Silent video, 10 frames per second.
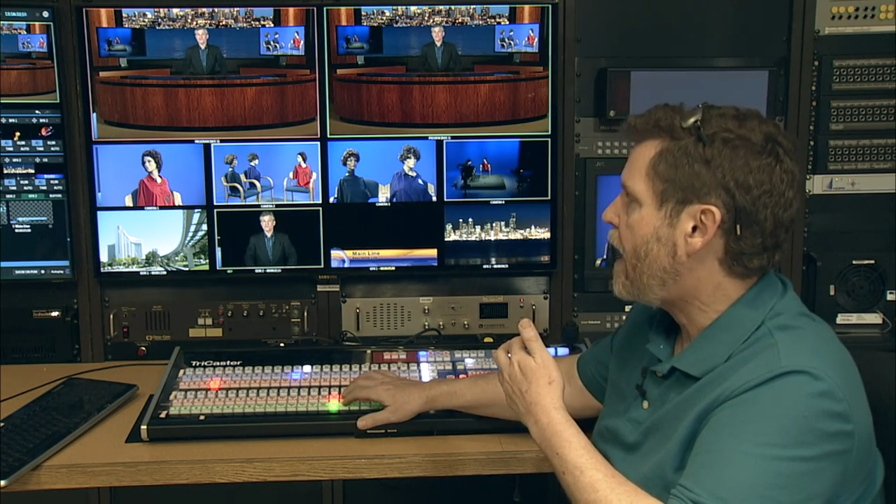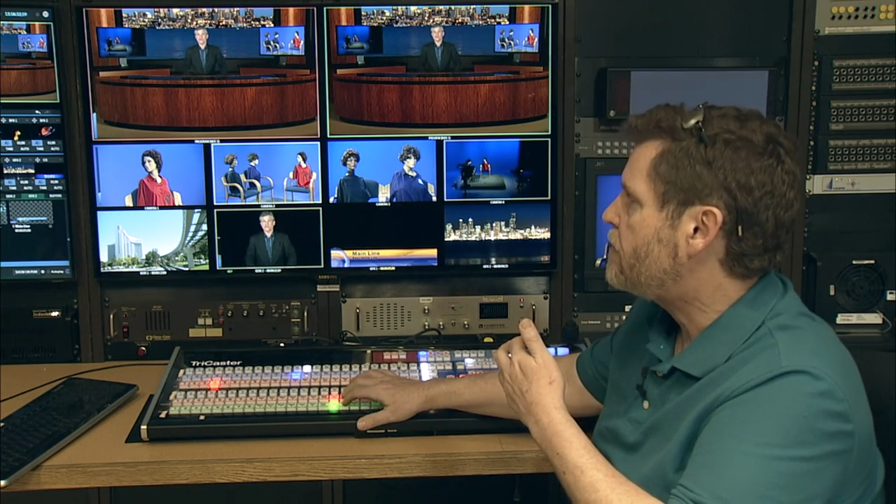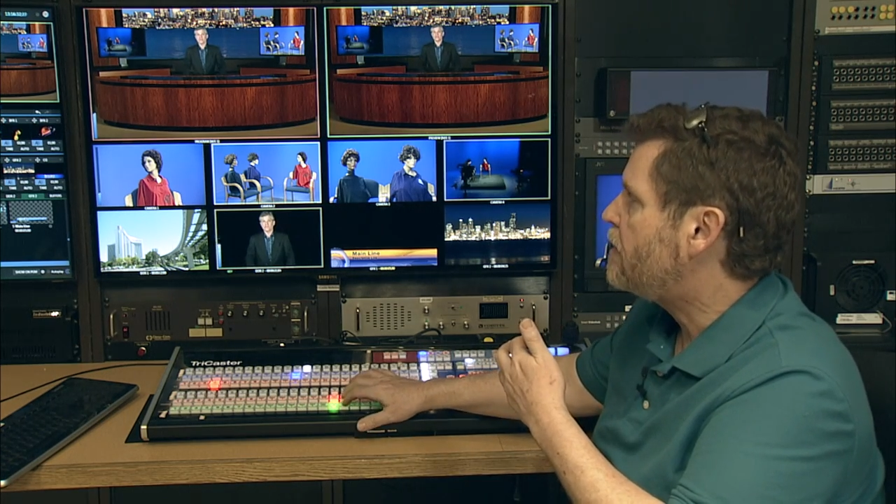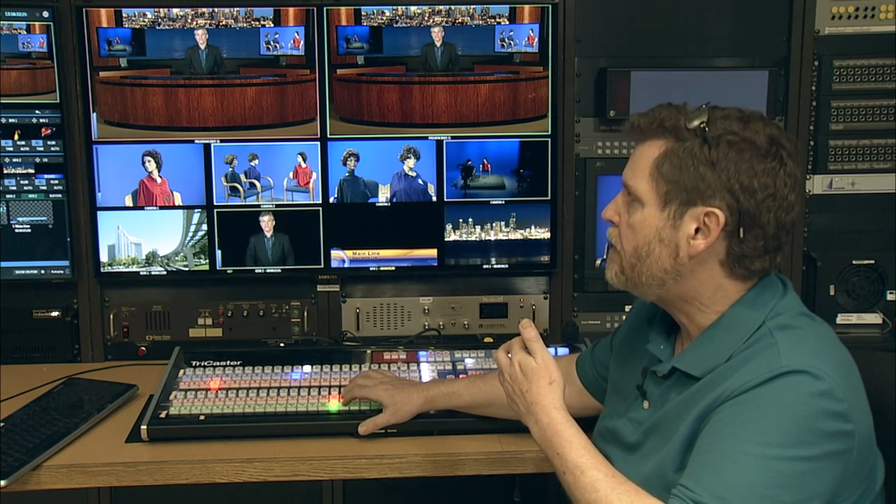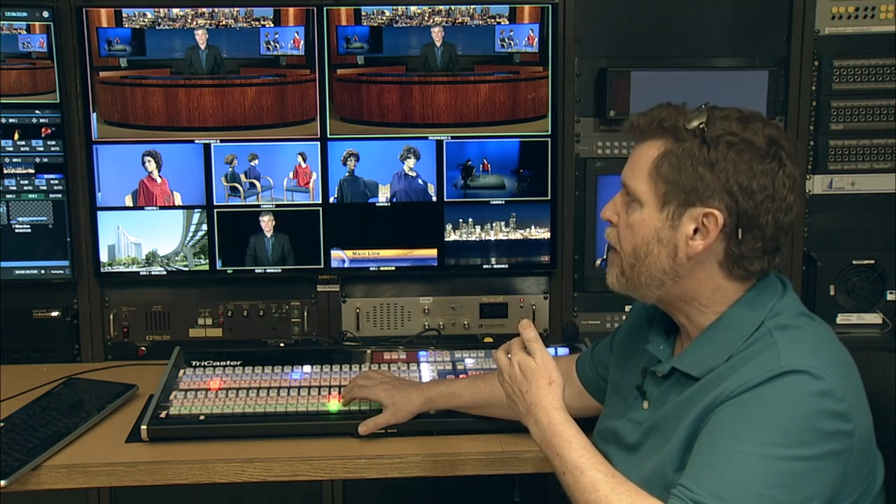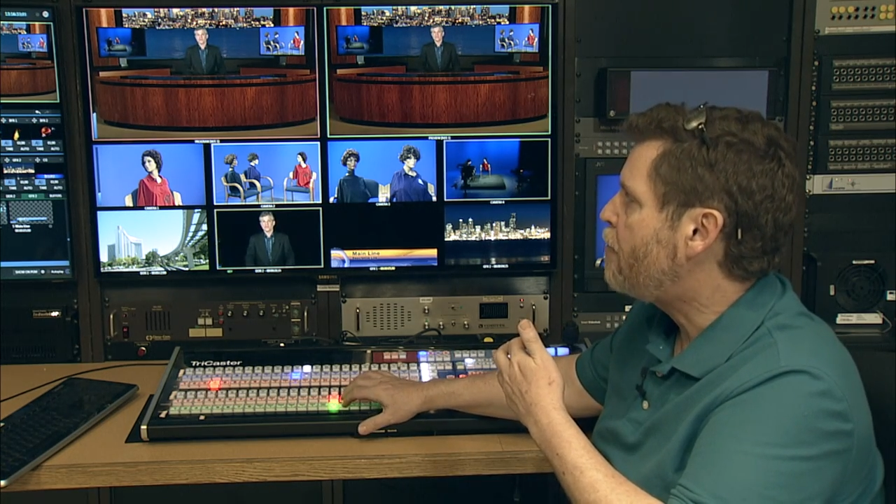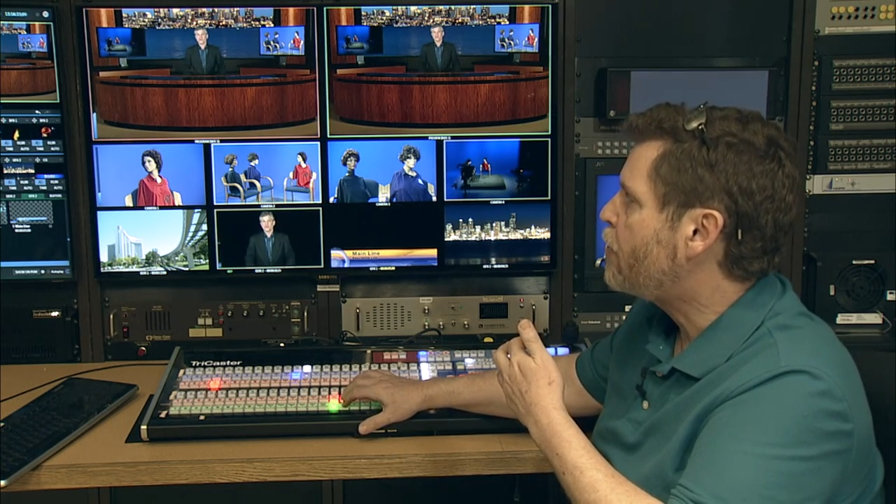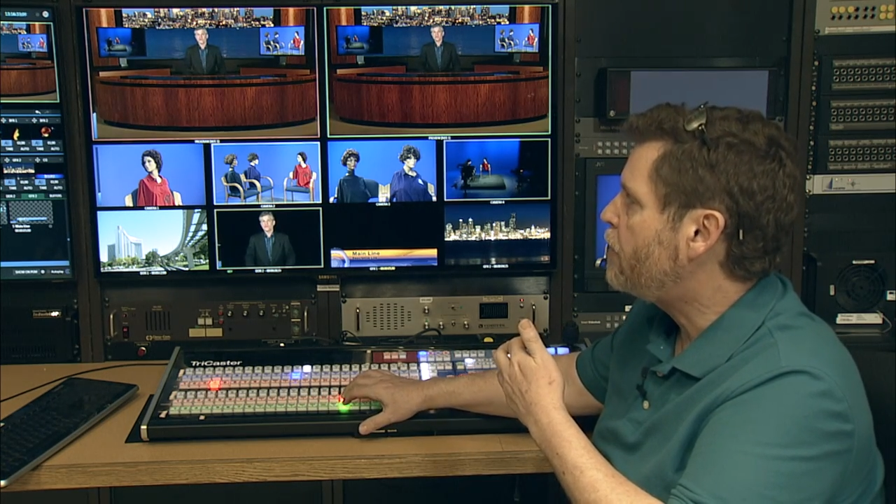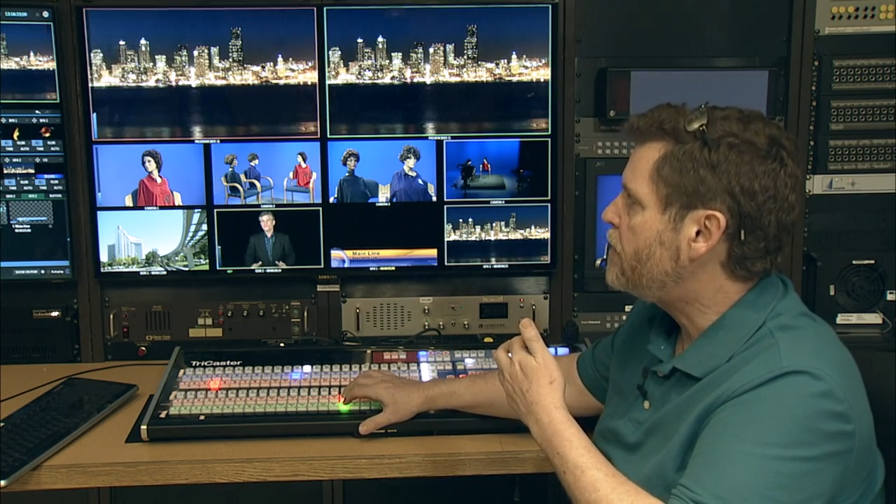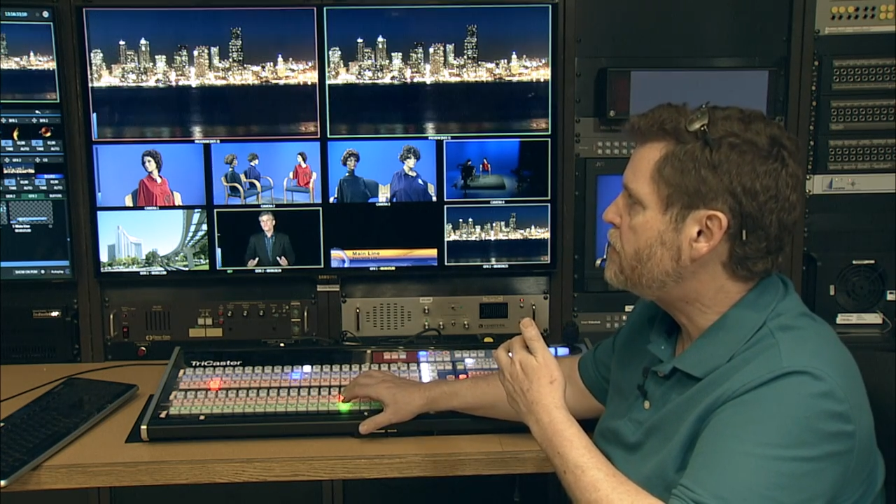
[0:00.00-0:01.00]
has a
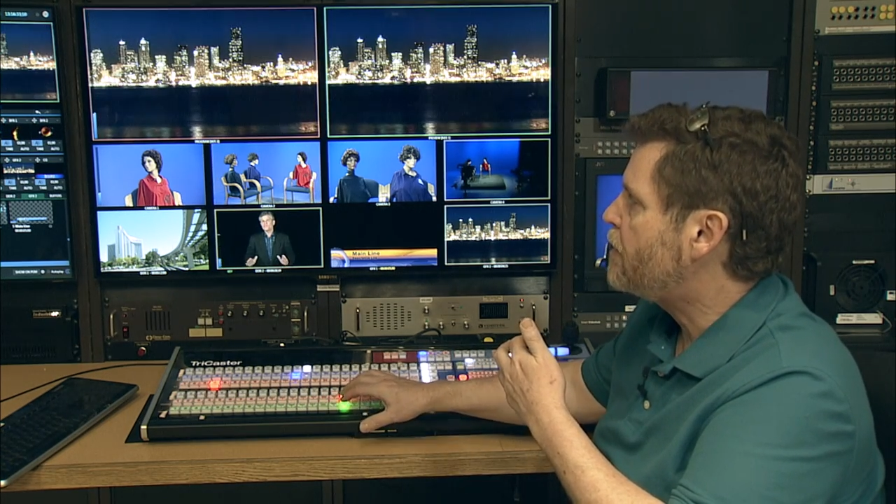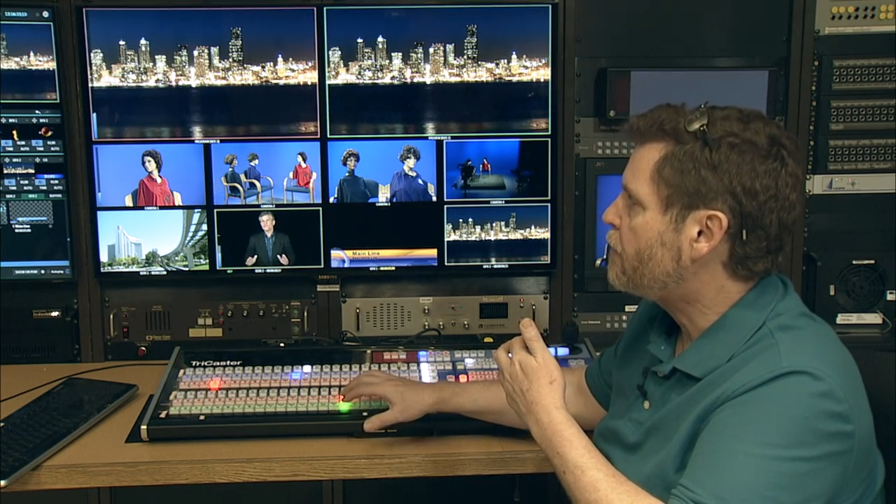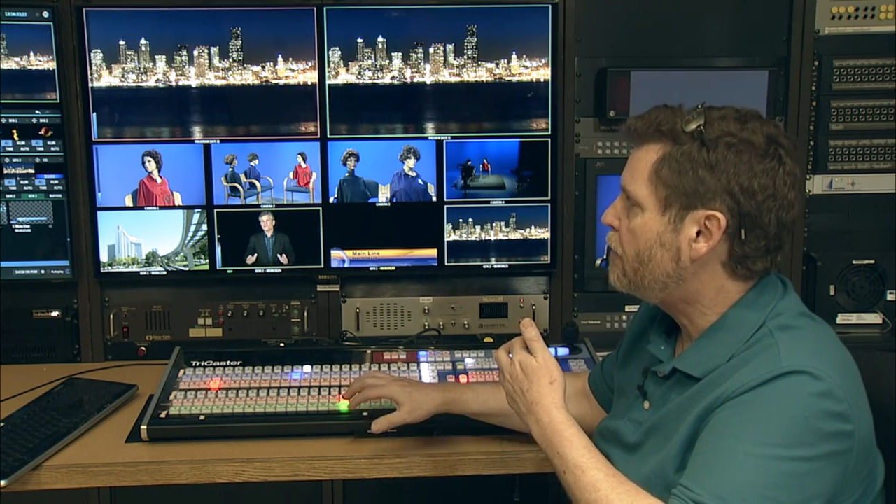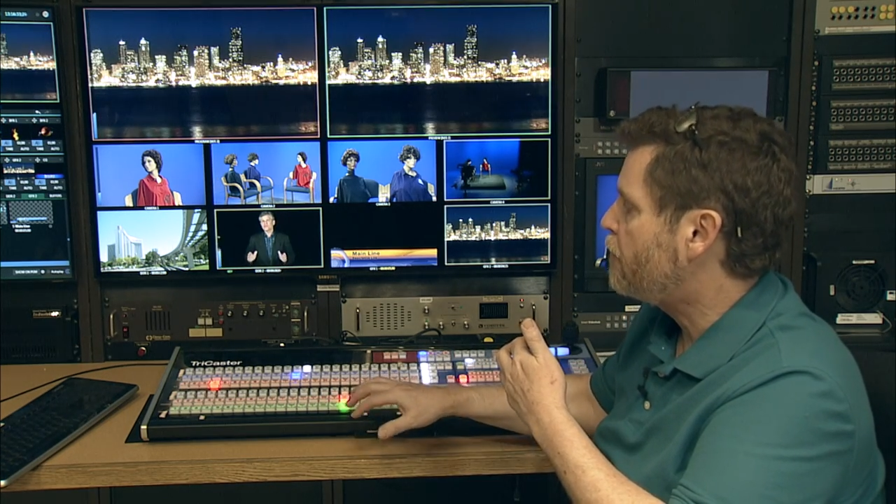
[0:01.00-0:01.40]
number of these different